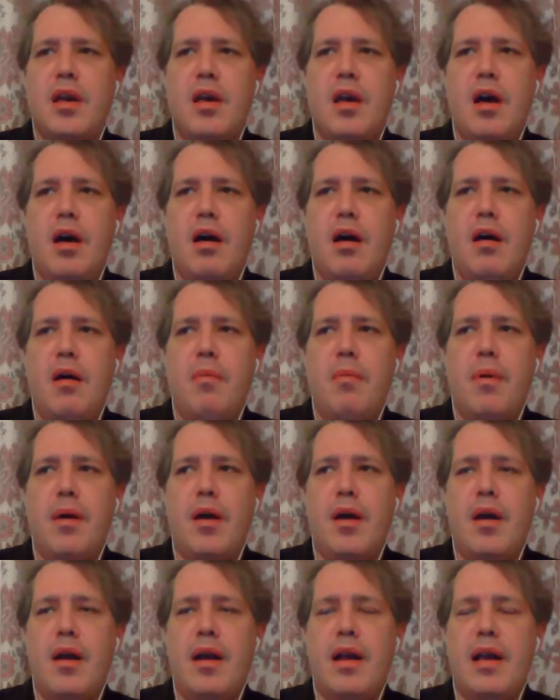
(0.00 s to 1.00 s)

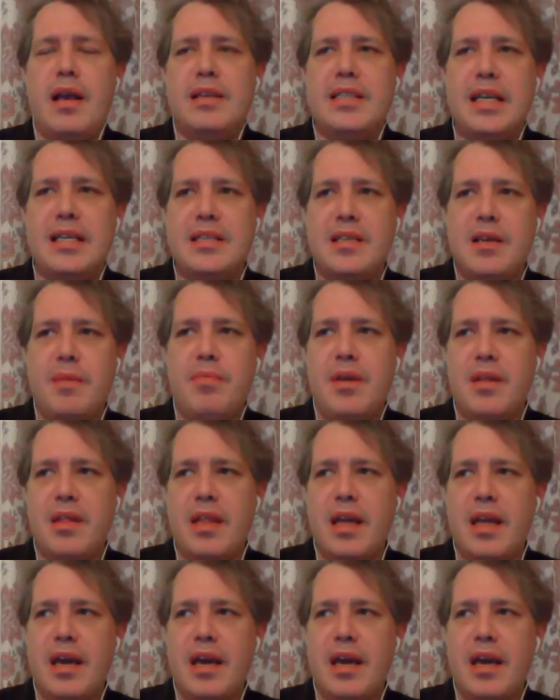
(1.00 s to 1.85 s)
Is that something that